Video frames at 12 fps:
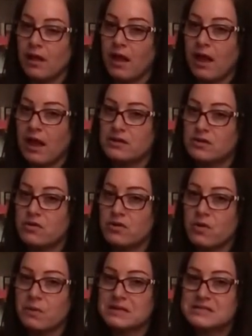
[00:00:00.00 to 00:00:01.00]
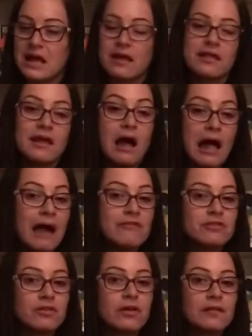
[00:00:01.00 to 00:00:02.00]
I don't know exactly. I'll have to
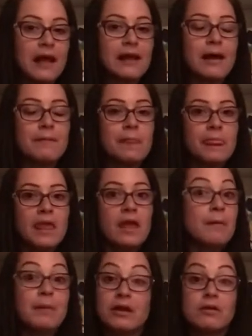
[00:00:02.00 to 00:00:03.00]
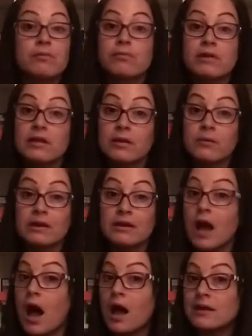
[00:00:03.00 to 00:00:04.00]
look that up. But you really would
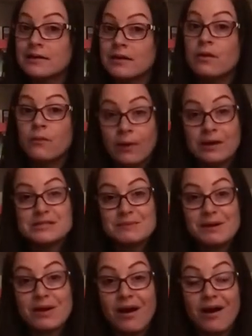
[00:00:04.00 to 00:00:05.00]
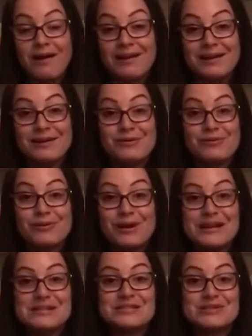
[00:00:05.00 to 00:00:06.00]
not want to be caught in a
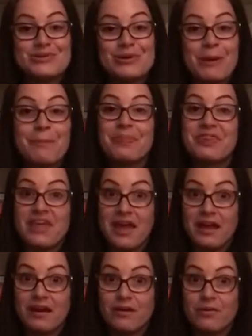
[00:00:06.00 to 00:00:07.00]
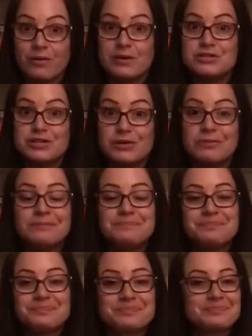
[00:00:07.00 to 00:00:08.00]
rainstorm there, would you?
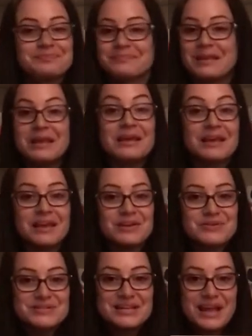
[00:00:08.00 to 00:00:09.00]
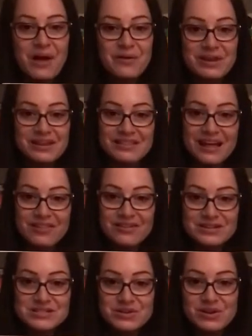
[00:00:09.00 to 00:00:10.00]
Can you see how neat that
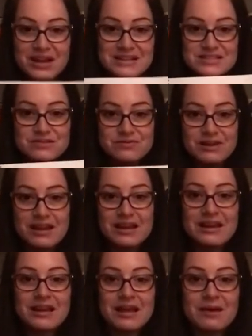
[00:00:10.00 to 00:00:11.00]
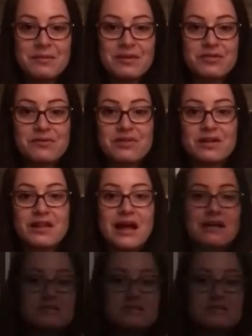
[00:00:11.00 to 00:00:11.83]
looks, you guys? The rain coming through the clouds.